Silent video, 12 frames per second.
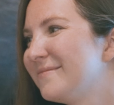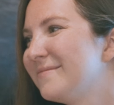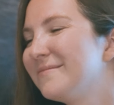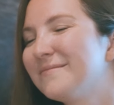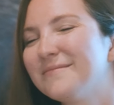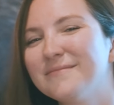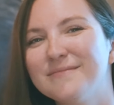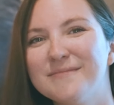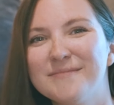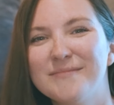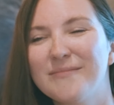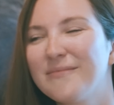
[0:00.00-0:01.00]

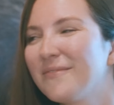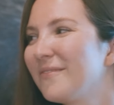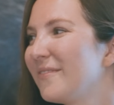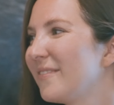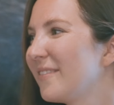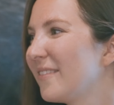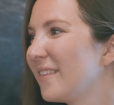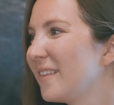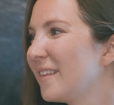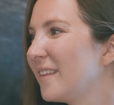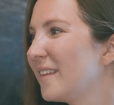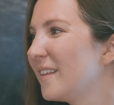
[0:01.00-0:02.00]

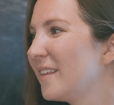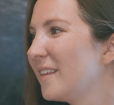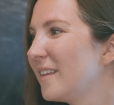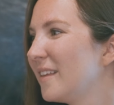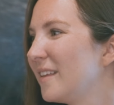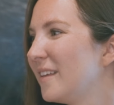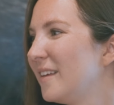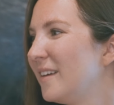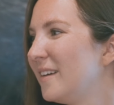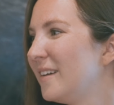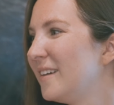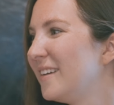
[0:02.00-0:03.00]

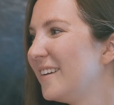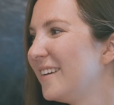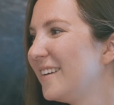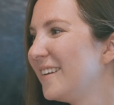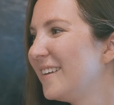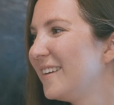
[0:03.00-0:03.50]
(not speaking)